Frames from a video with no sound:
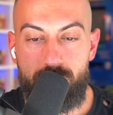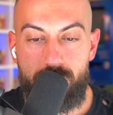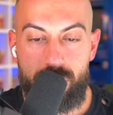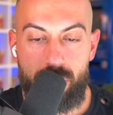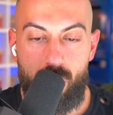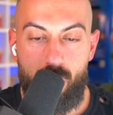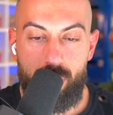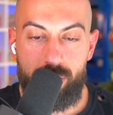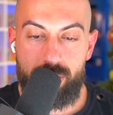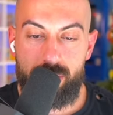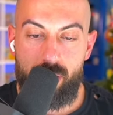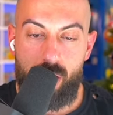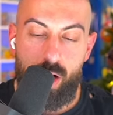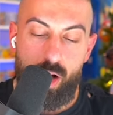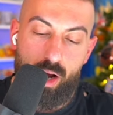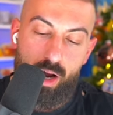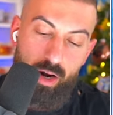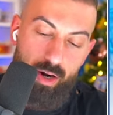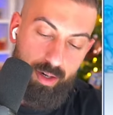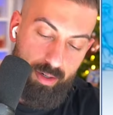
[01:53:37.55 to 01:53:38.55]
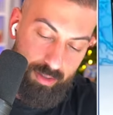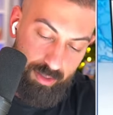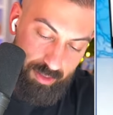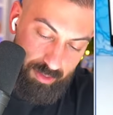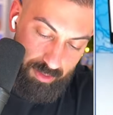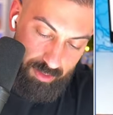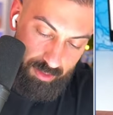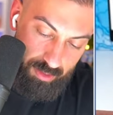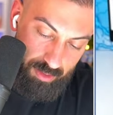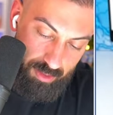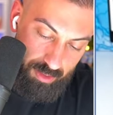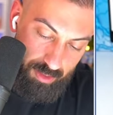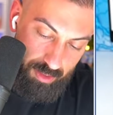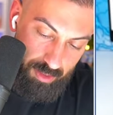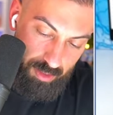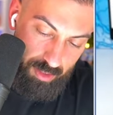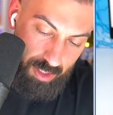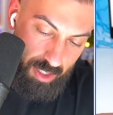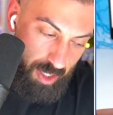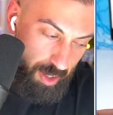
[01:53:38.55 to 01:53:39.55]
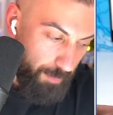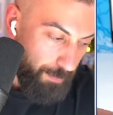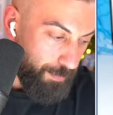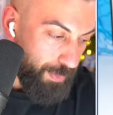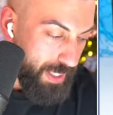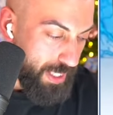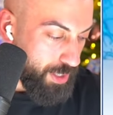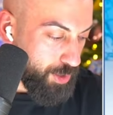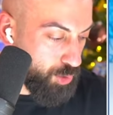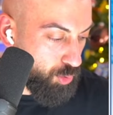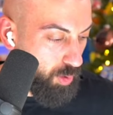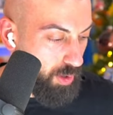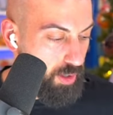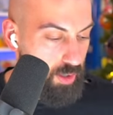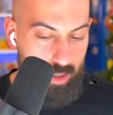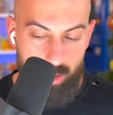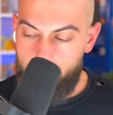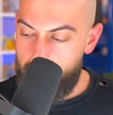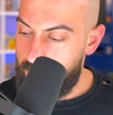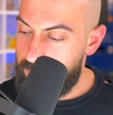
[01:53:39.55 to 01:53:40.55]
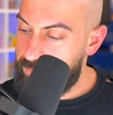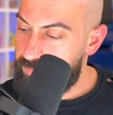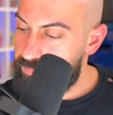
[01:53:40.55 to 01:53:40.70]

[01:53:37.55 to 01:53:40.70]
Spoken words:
Charizard. Beedrill.